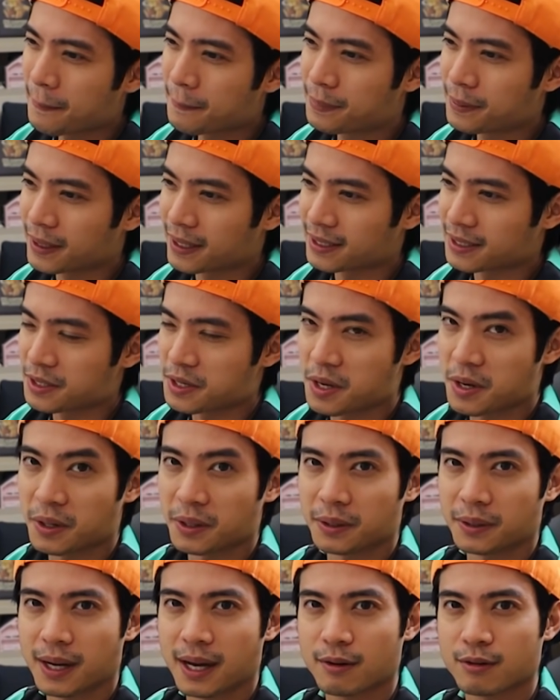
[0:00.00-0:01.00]
But
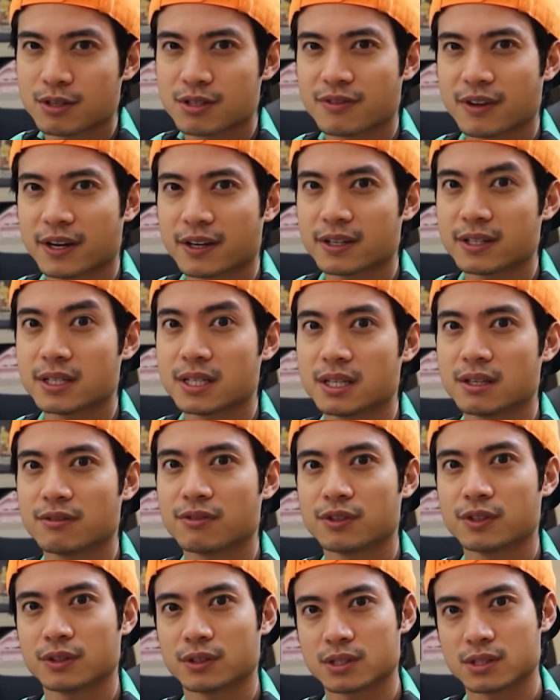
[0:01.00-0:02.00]
no, I was very
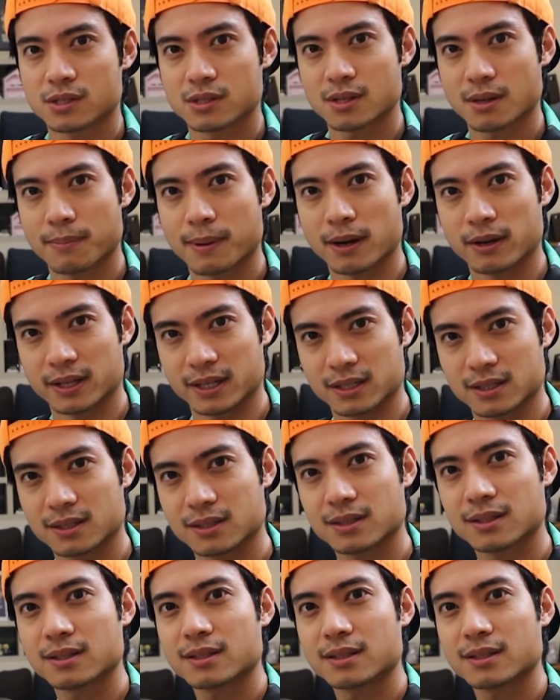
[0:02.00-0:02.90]
devious about it.